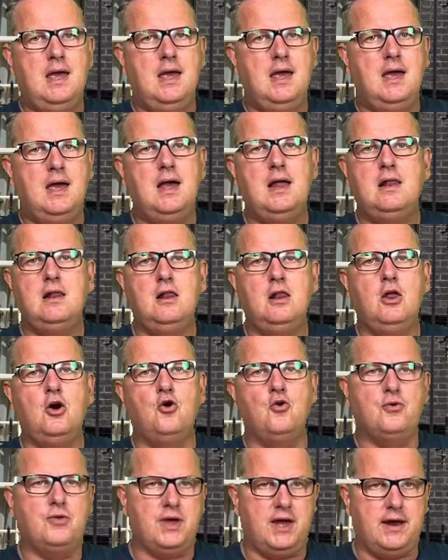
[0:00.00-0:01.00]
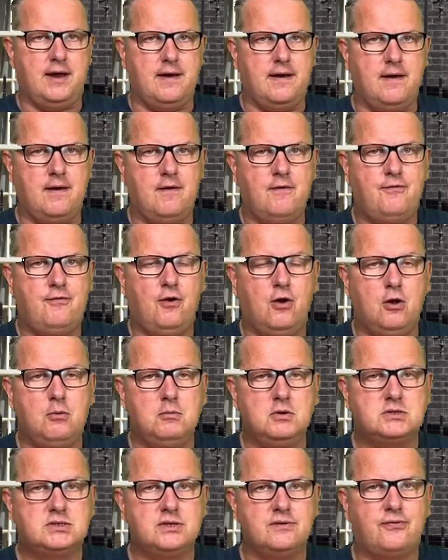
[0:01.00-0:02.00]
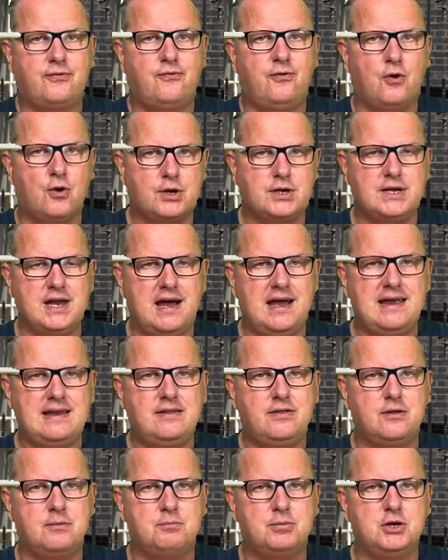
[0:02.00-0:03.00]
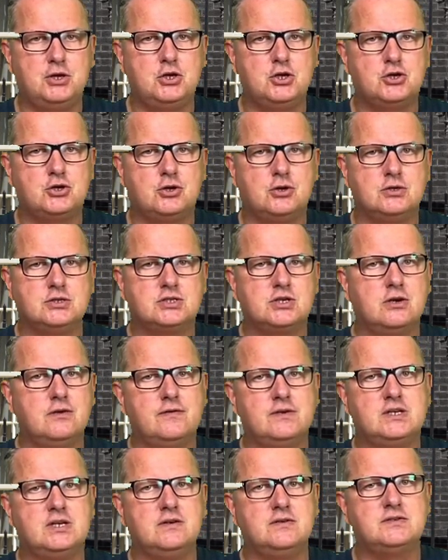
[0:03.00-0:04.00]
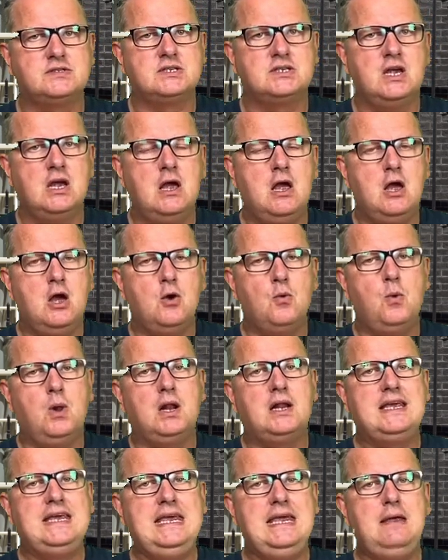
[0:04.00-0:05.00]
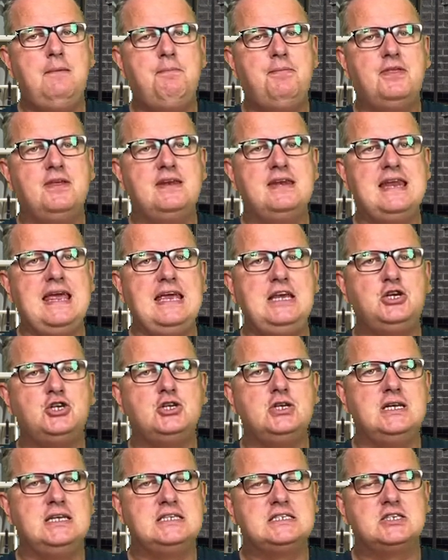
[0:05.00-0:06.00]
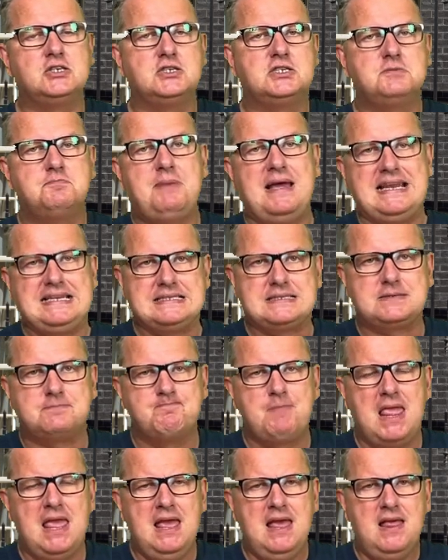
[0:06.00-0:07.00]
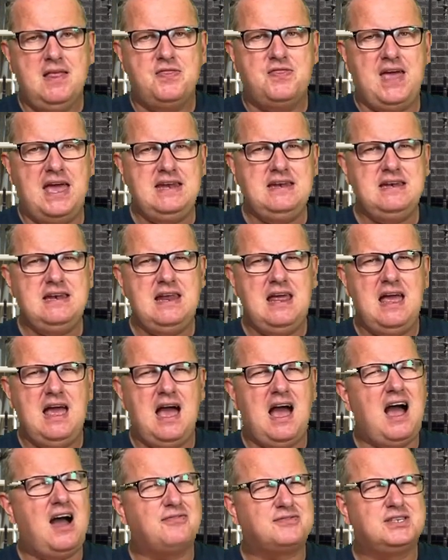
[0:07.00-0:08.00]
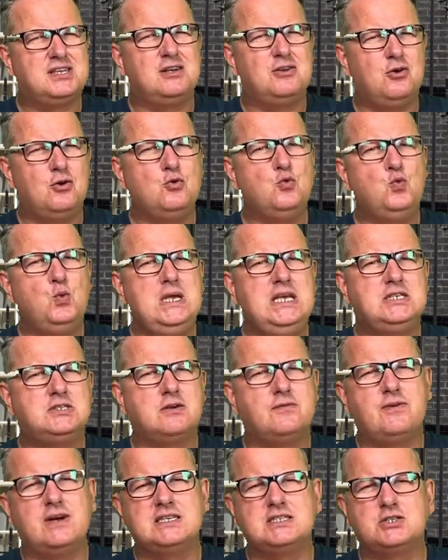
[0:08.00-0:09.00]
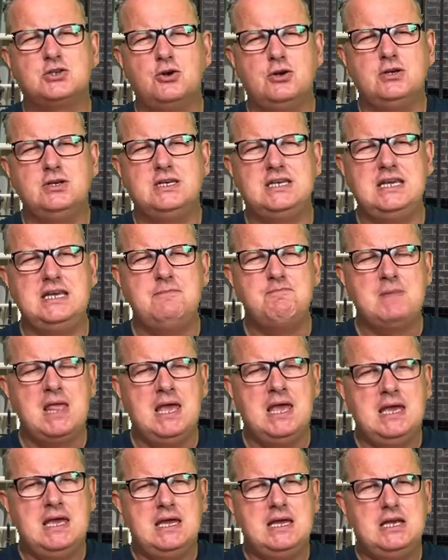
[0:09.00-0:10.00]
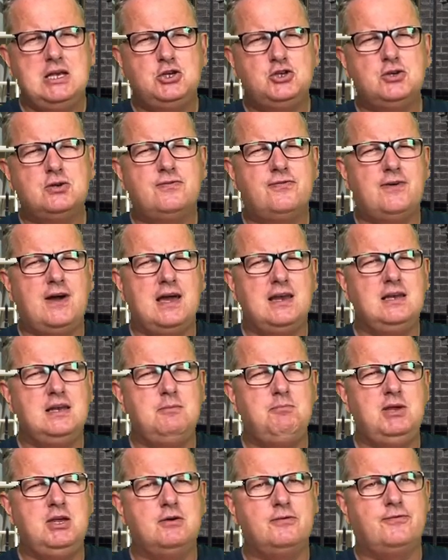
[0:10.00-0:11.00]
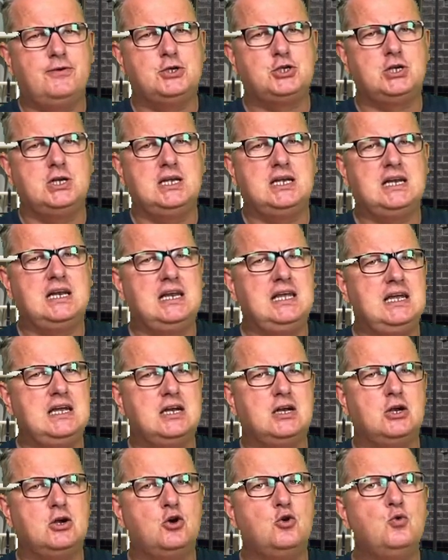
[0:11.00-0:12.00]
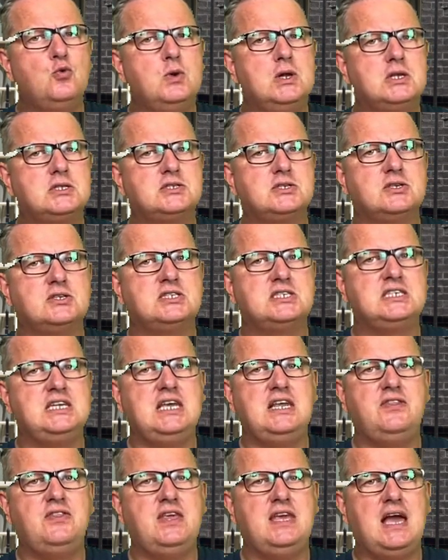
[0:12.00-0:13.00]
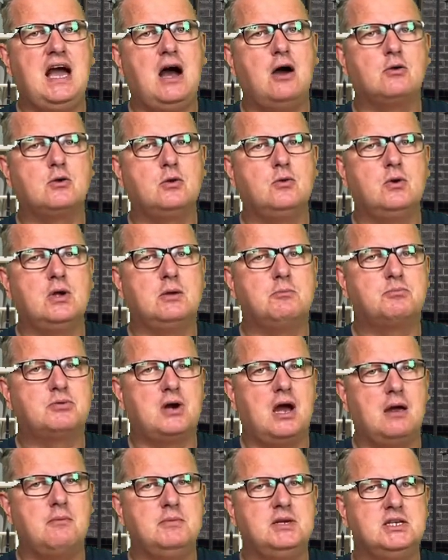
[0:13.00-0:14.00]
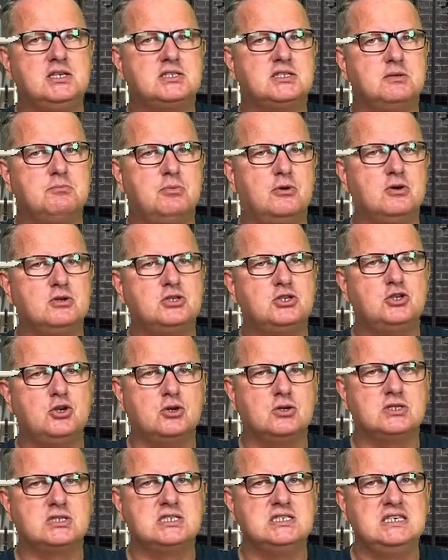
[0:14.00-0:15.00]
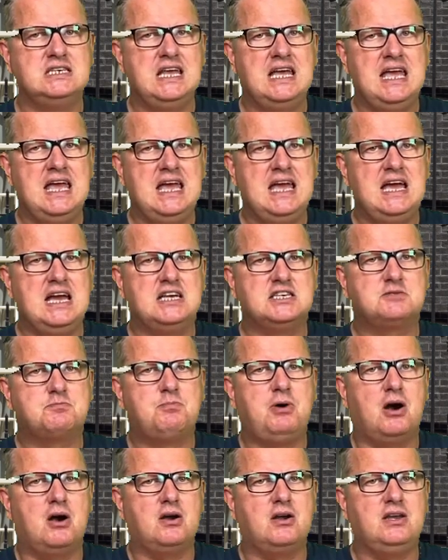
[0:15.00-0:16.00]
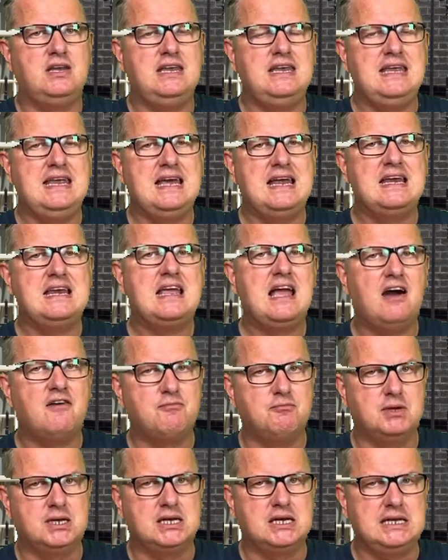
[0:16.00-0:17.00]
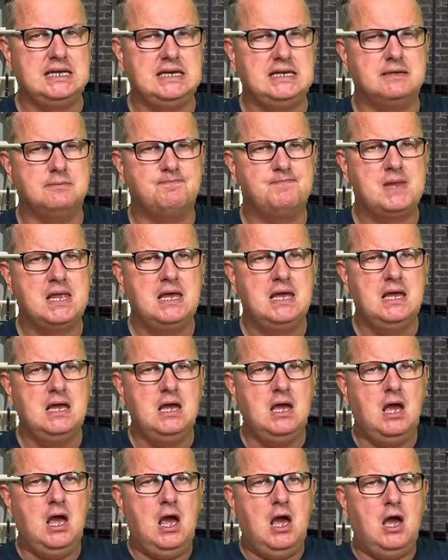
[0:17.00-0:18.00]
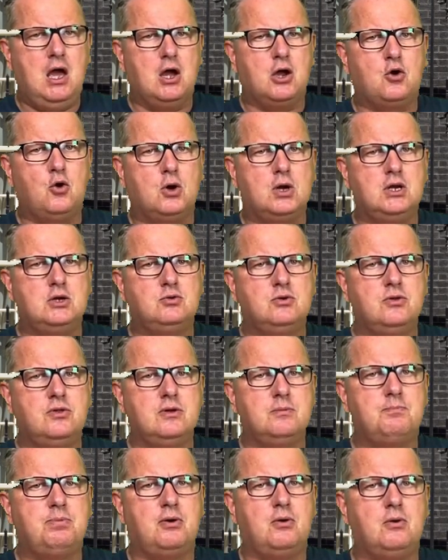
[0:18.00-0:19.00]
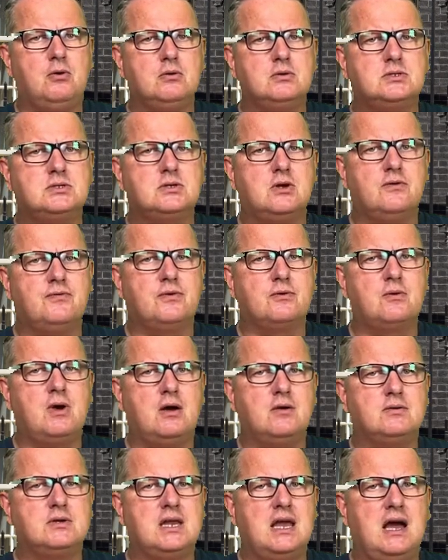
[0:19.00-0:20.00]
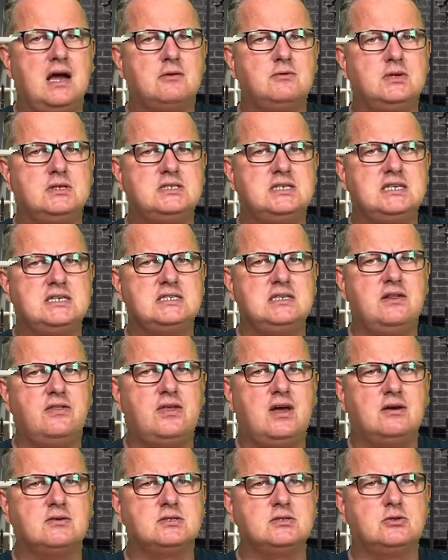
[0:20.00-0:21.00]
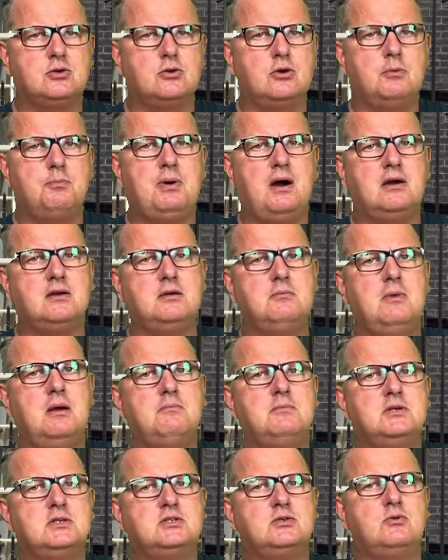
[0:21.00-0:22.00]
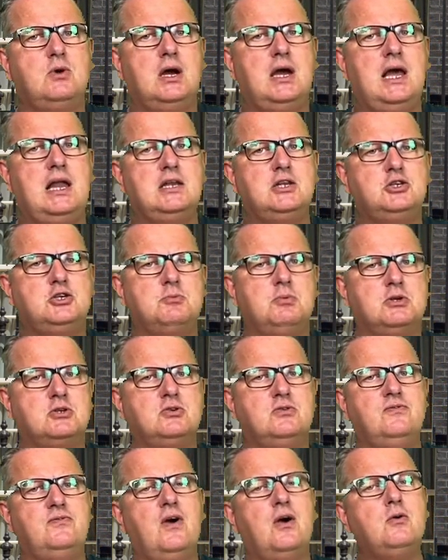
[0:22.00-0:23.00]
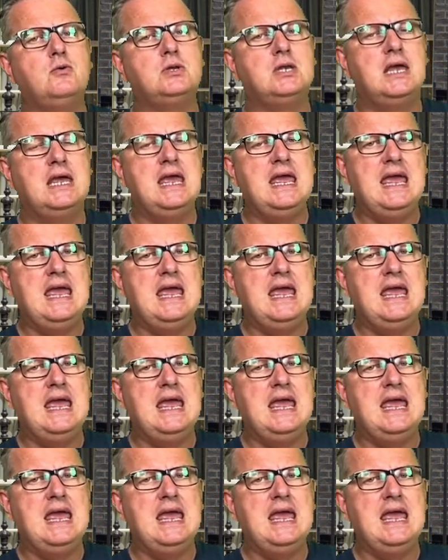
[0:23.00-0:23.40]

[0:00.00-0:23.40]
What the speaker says: Hello there. For almost a fortnight, the British Conservatives will keep the nation in suspense. Then, after long weeks of uncertainty, it should finally be officially clear who will succeed the outgoing Prime Minister Boris Johnson as party and government leader. According to the polls of around 160,000 Tory party members who are eligible to vote,